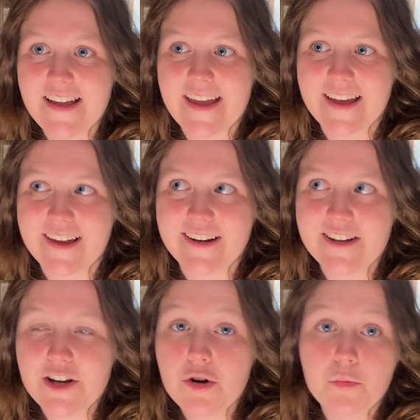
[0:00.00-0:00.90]
and
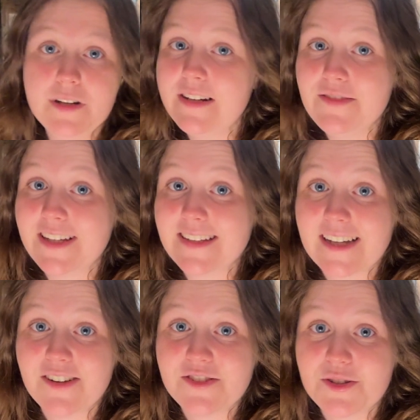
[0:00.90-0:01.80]
we didn't even get
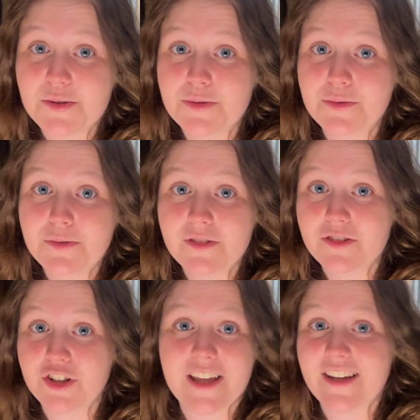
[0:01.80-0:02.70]
down to
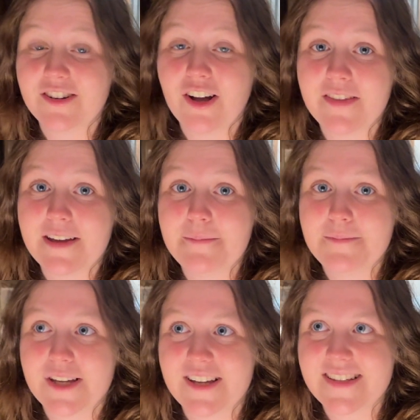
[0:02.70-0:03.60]
looking at all of them
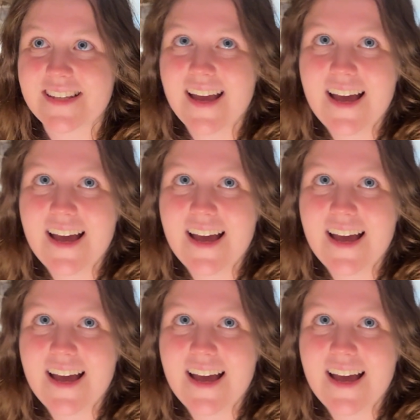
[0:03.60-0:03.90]
because